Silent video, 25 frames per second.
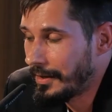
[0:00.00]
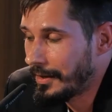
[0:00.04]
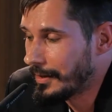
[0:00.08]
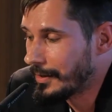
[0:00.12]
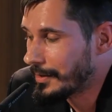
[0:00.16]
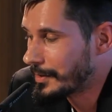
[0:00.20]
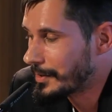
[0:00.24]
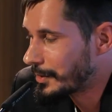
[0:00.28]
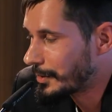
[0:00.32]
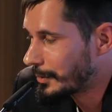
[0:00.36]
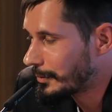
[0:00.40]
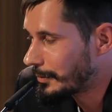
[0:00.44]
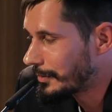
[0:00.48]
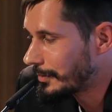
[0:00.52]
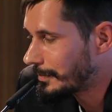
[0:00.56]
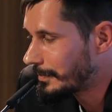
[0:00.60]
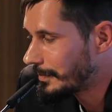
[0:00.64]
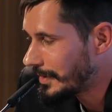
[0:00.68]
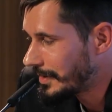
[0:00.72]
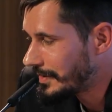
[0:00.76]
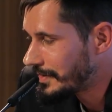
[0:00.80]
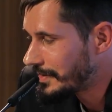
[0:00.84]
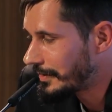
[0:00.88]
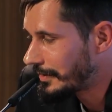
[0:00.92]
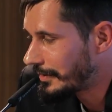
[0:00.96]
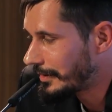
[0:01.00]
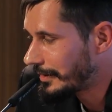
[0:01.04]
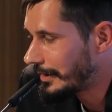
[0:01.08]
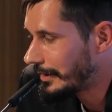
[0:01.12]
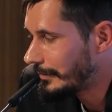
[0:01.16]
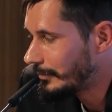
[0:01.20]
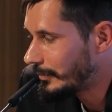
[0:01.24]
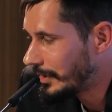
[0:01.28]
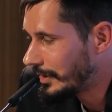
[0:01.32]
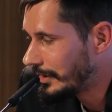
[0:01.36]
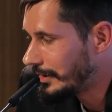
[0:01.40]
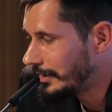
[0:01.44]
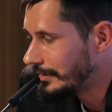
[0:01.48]
And so basically
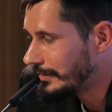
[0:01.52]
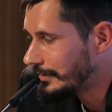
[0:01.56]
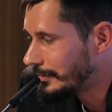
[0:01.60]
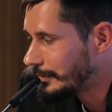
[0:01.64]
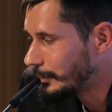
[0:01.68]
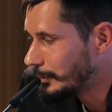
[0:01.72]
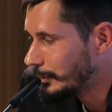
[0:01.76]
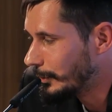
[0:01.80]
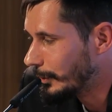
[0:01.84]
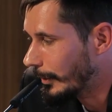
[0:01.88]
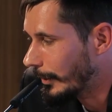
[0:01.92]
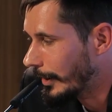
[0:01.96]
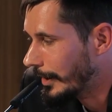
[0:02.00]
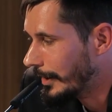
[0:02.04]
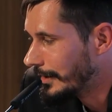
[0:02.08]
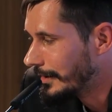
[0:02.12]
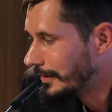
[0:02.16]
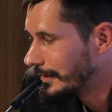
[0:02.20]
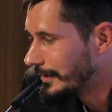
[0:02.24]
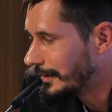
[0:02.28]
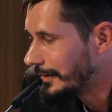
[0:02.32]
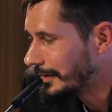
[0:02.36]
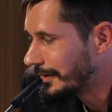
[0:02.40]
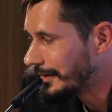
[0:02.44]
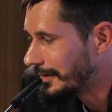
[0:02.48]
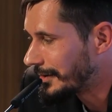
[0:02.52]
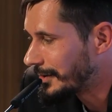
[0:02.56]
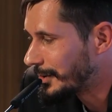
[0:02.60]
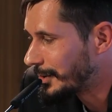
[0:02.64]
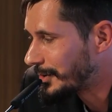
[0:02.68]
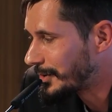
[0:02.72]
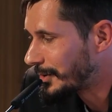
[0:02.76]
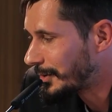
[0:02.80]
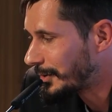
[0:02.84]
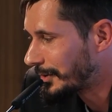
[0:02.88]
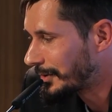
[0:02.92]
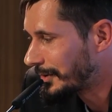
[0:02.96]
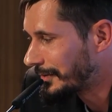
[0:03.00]
we need to
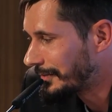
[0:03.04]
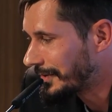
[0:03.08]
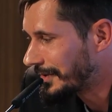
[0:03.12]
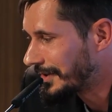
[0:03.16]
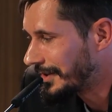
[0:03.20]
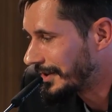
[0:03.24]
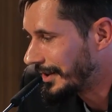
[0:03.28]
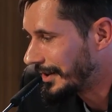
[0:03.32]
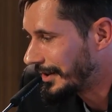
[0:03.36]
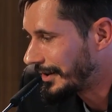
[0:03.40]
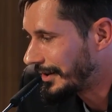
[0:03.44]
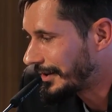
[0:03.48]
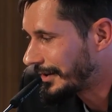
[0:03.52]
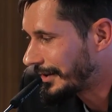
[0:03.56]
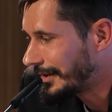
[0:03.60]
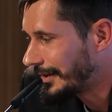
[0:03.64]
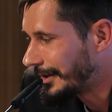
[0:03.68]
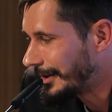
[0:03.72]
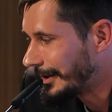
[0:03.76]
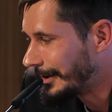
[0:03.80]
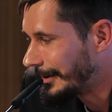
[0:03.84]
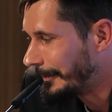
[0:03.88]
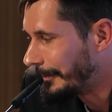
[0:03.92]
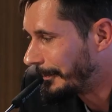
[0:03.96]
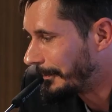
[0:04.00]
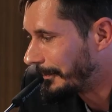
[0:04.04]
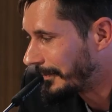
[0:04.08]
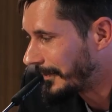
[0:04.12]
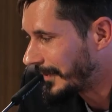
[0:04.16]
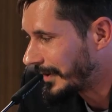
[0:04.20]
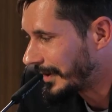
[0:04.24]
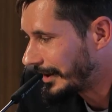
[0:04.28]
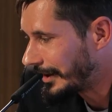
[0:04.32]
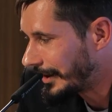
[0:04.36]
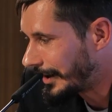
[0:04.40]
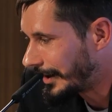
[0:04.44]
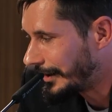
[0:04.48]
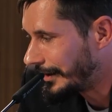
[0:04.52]
sort of take
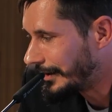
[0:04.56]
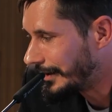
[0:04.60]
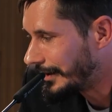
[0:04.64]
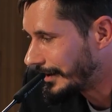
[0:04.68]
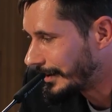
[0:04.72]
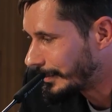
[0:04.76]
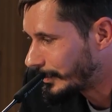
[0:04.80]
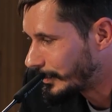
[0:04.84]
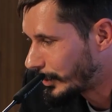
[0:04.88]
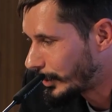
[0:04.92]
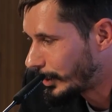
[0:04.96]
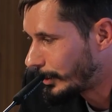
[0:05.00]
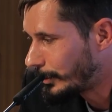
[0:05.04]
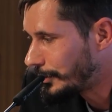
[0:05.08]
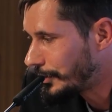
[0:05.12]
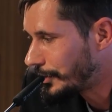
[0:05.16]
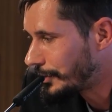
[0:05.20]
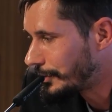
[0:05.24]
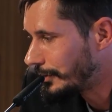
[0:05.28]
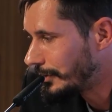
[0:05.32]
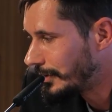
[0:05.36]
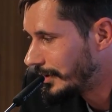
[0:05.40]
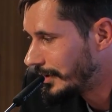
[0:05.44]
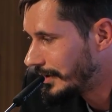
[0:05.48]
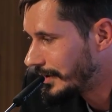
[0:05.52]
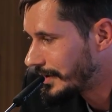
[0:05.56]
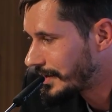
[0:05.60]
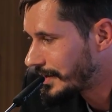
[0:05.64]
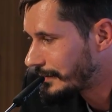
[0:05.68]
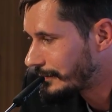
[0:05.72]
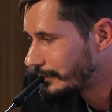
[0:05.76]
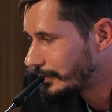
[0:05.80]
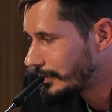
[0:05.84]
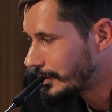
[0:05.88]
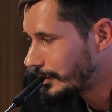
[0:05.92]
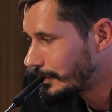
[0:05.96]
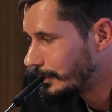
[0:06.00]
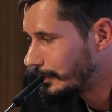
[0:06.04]
an approach to this,
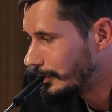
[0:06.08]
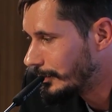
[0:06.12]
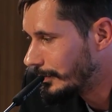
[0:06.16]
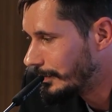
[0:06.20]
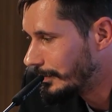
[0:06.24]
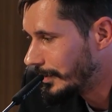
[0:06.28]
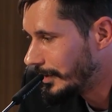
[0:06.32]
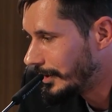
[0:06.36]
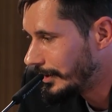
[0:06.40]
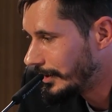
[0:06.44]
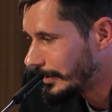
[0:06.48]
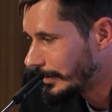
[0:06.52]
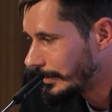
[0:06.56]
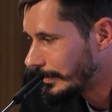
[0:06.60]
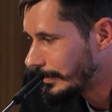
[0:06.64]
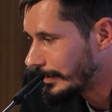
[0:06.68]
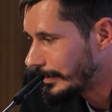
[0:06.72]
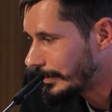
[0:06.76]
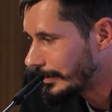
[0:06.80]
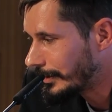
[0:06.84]
which would be